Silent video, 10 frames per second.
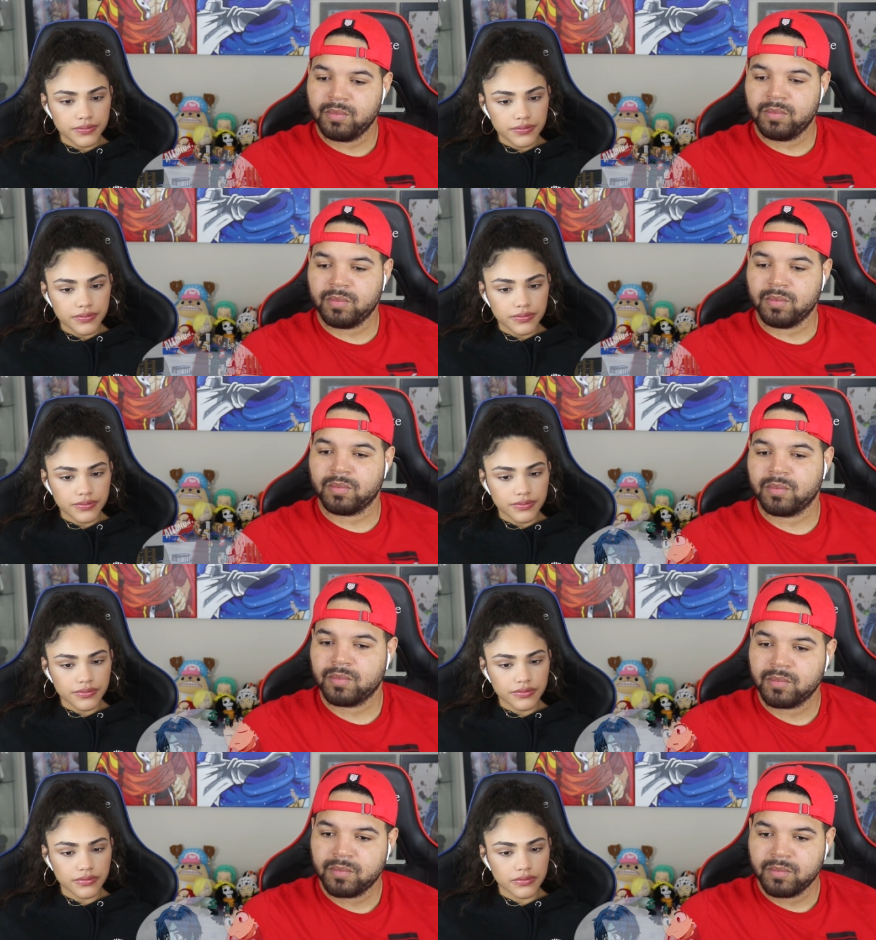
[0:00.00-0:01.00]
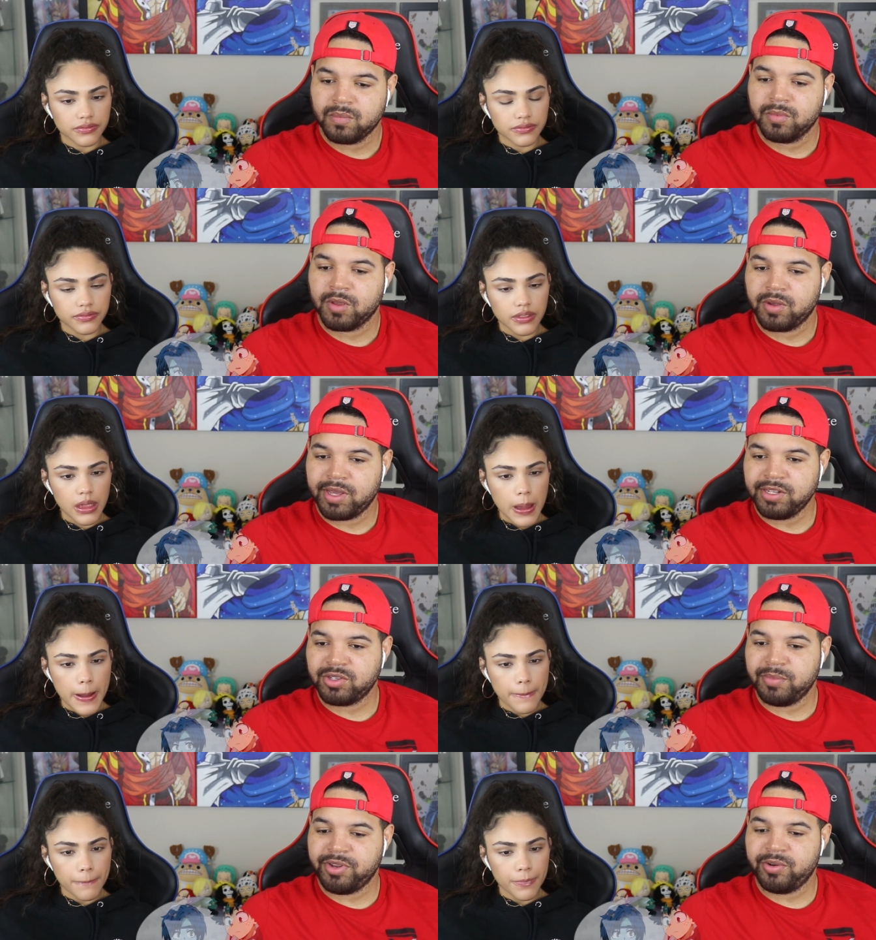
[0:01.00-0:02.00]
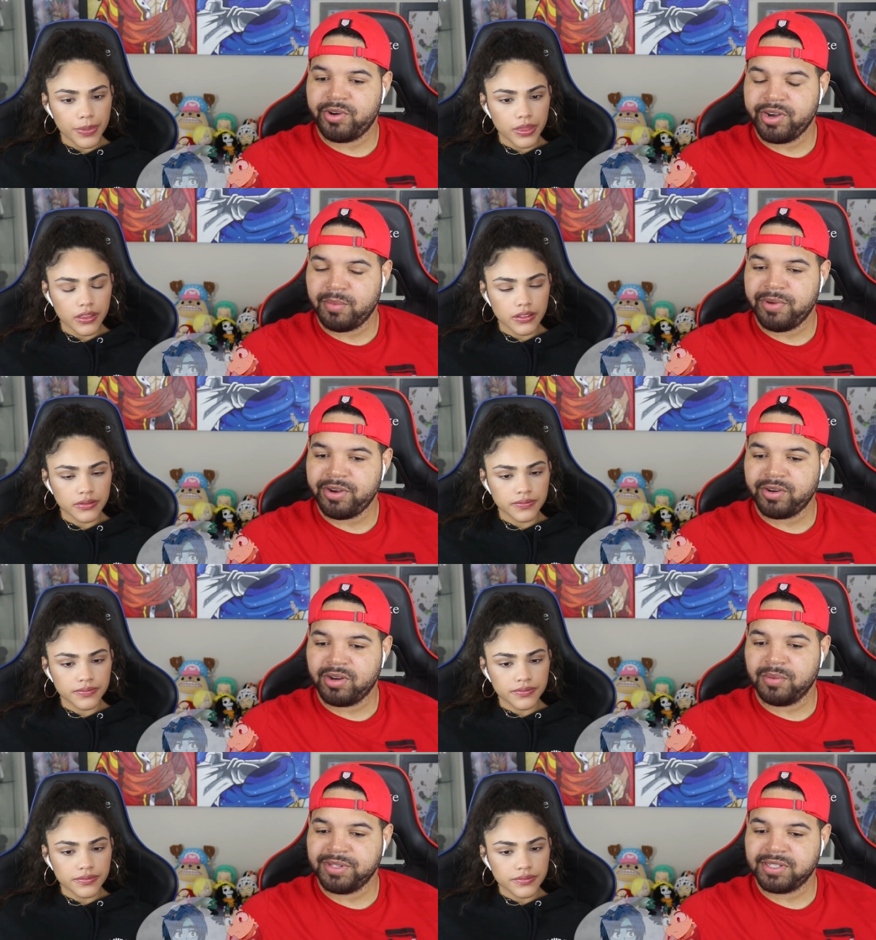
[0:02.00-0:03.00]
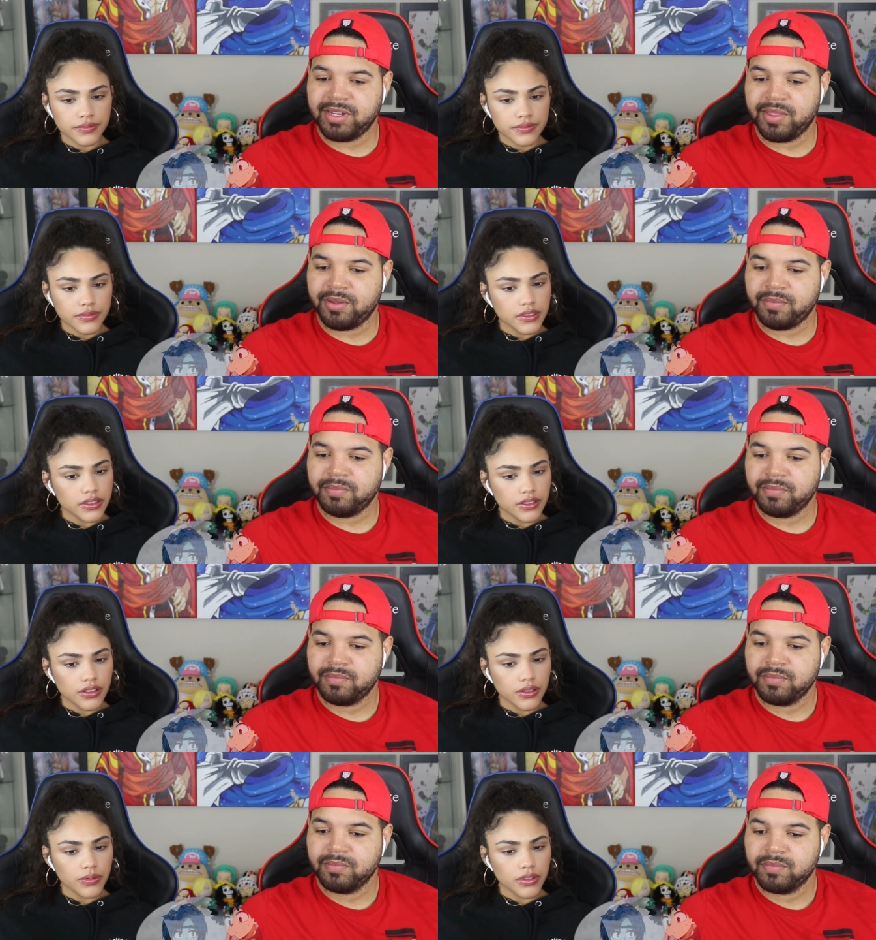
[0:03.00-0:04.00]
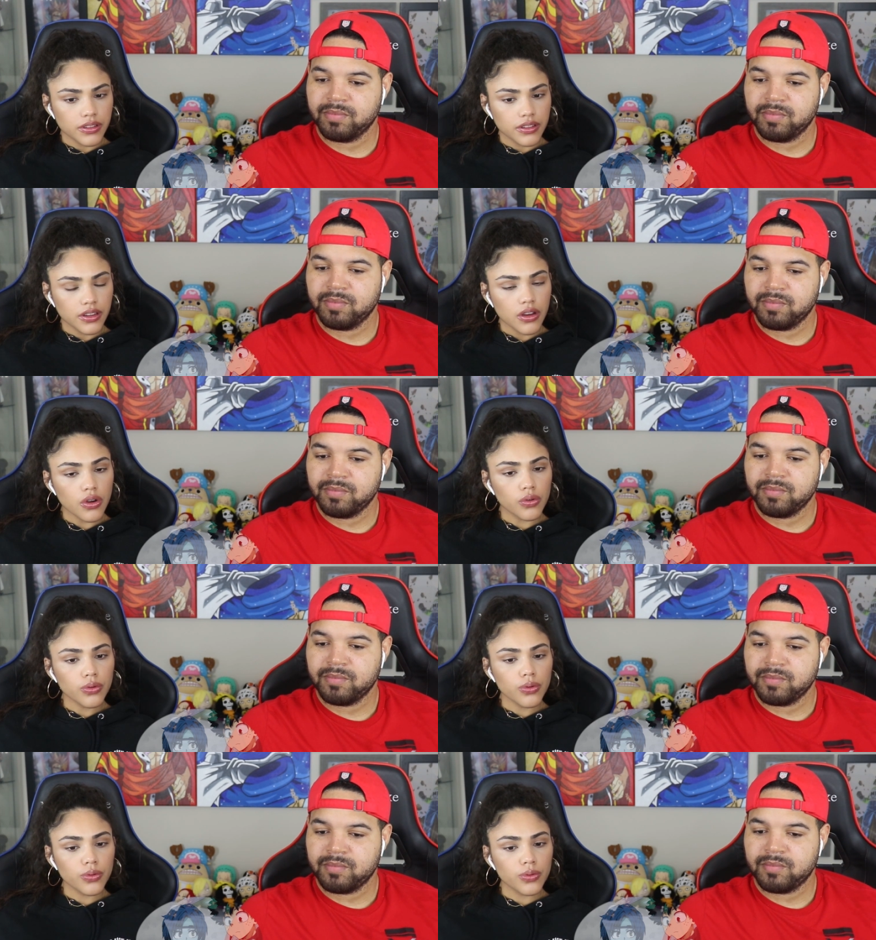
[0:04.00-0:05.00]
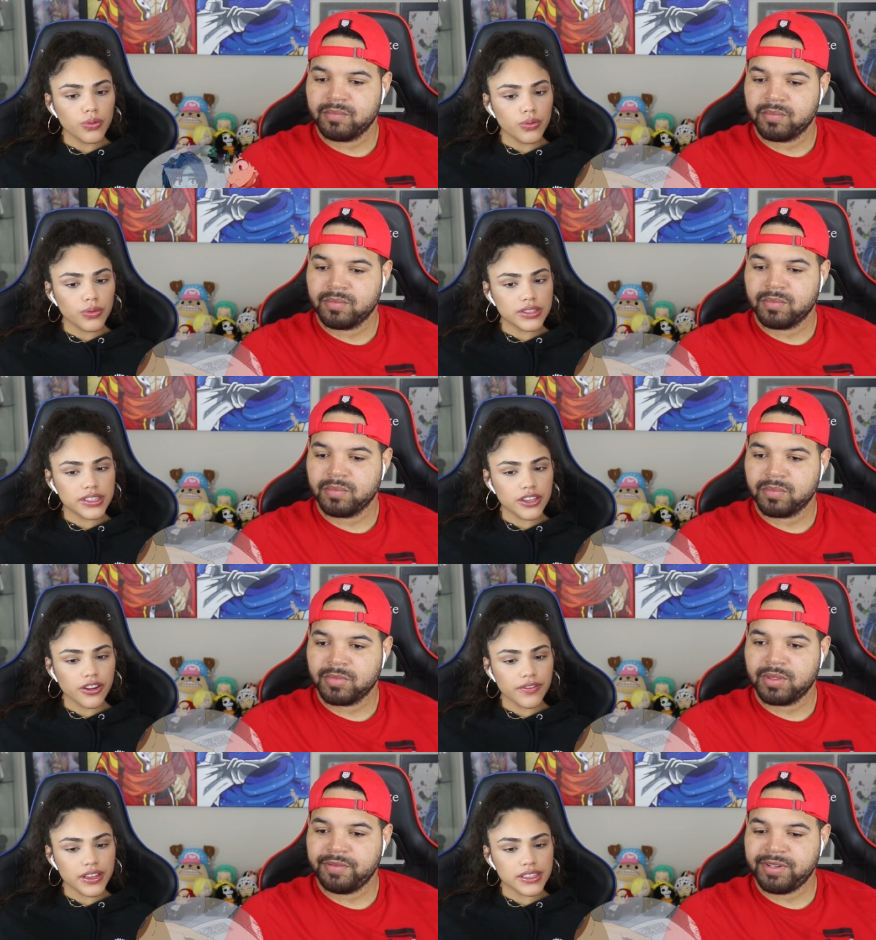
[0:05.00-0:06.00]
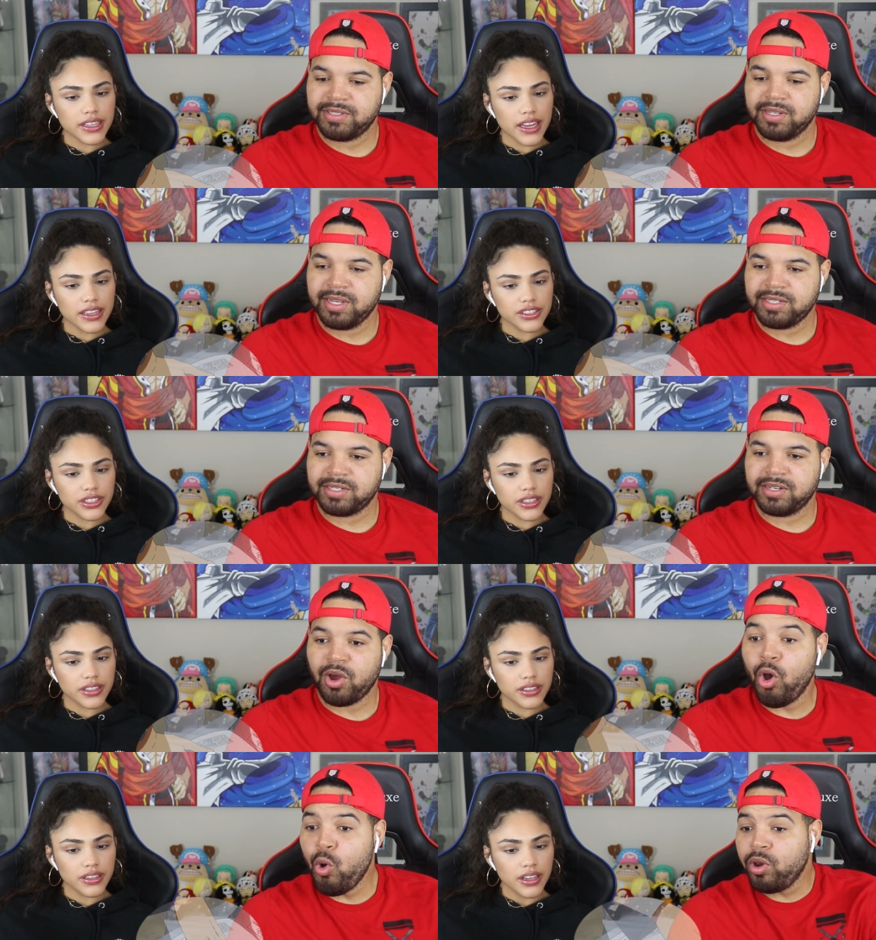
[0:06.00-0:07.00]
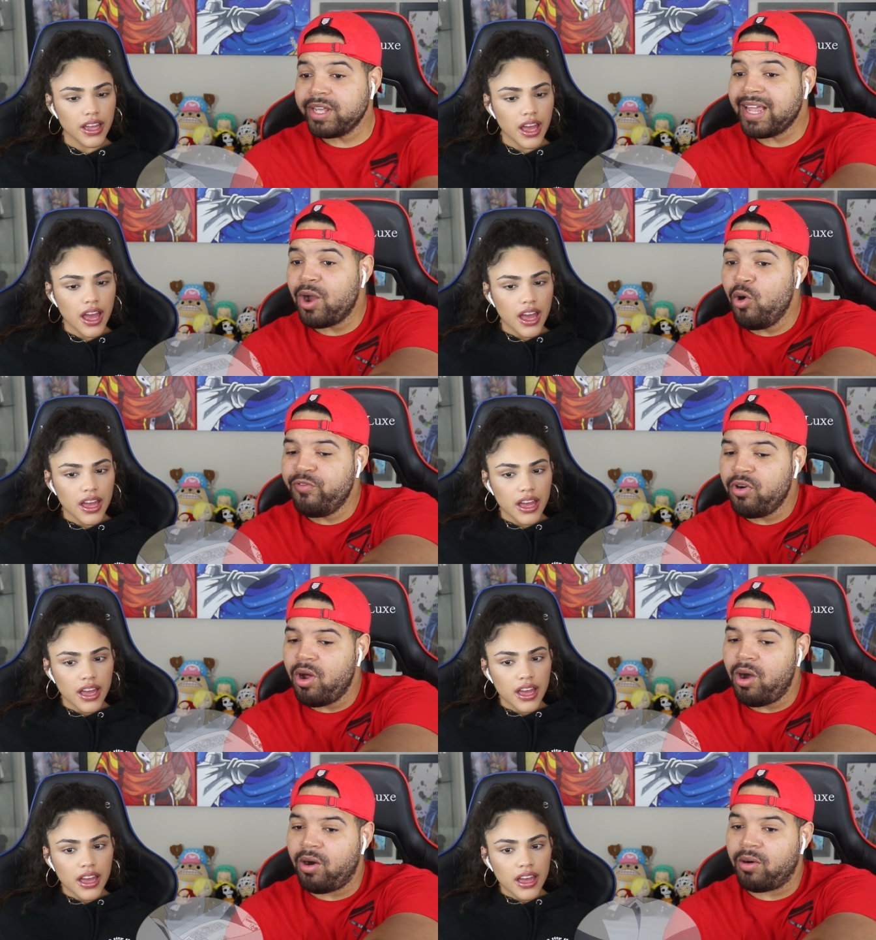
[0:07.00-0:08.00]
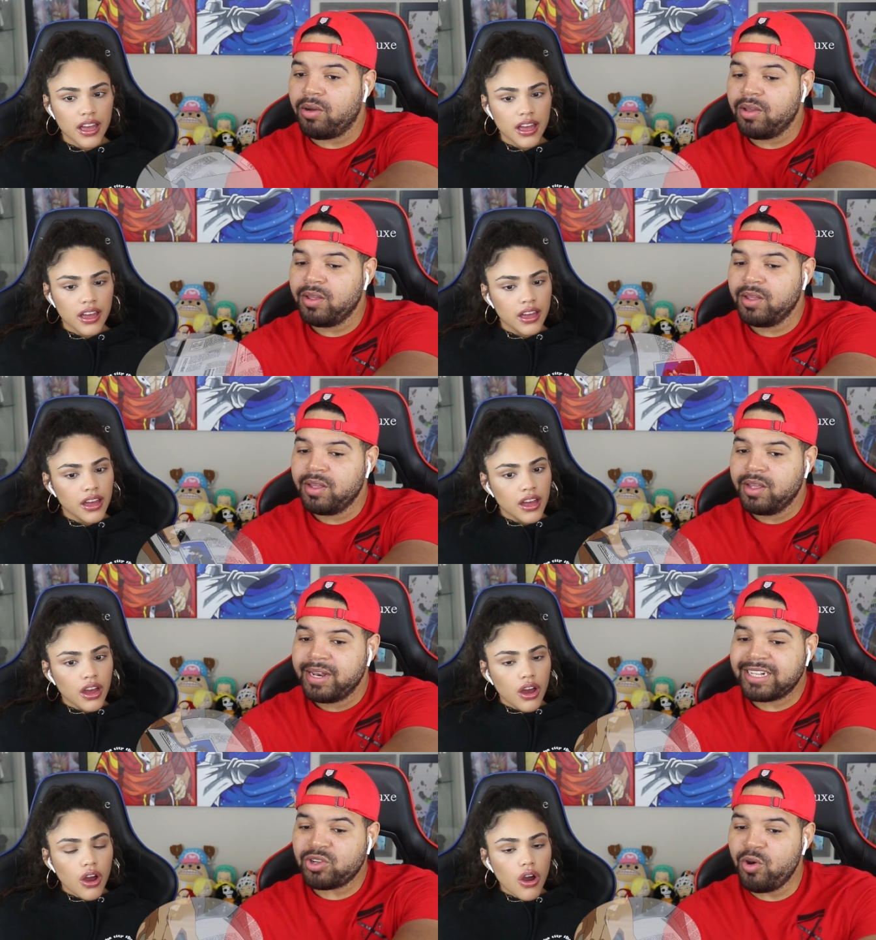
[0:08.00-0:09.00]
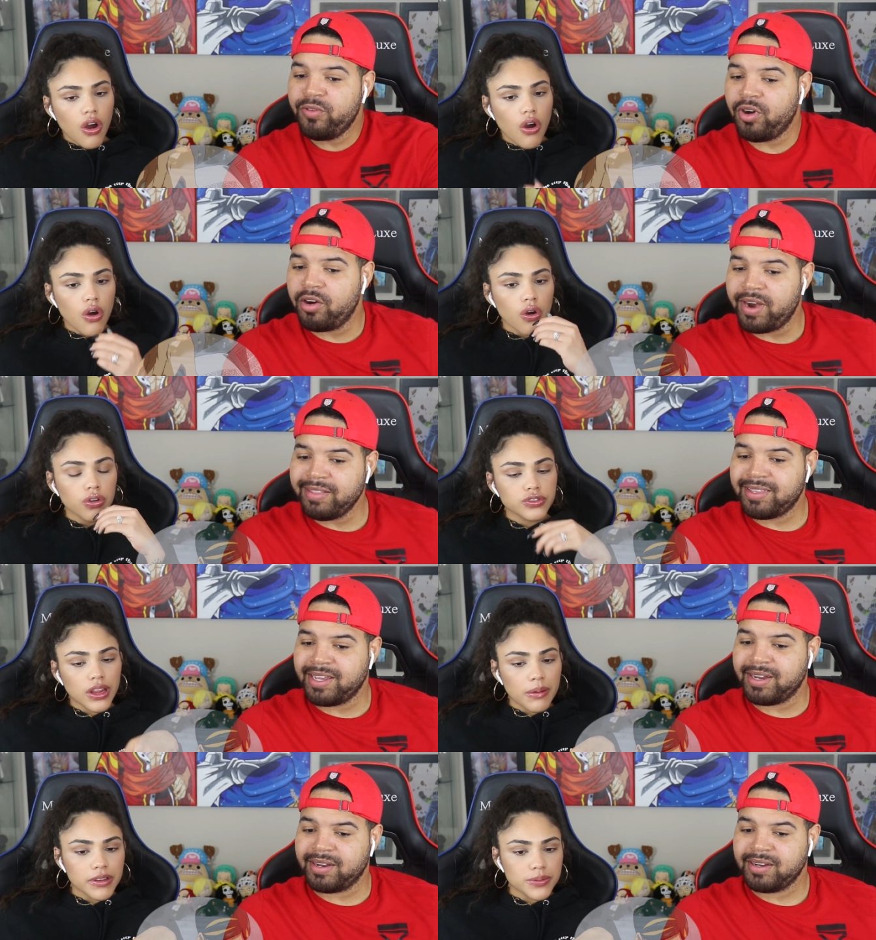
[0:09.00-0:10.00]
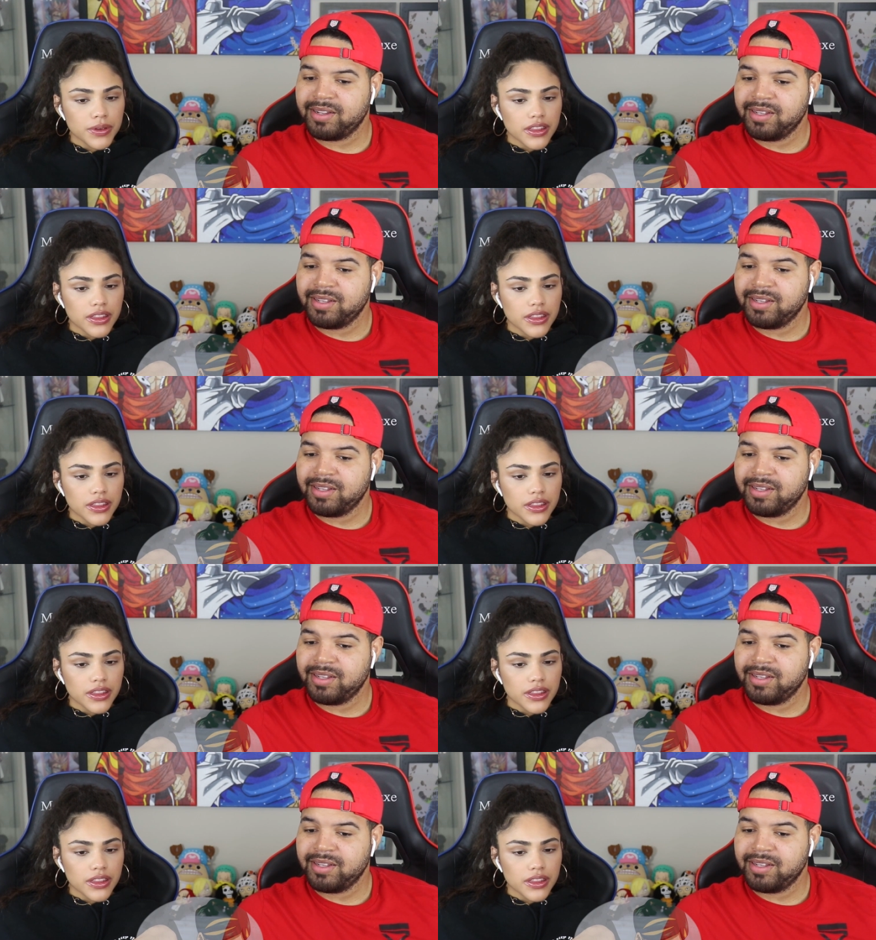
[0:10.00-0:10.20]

Speaker 1: Hmm. Okay, so Midoriya and Mirio are gonna be together.
Speaker 2: Oh, a secret investigation. investigation.
Speaker 1: Oh, look at that Overhaul. That's Overhaul oh, right so there. That must
Speaker 2: be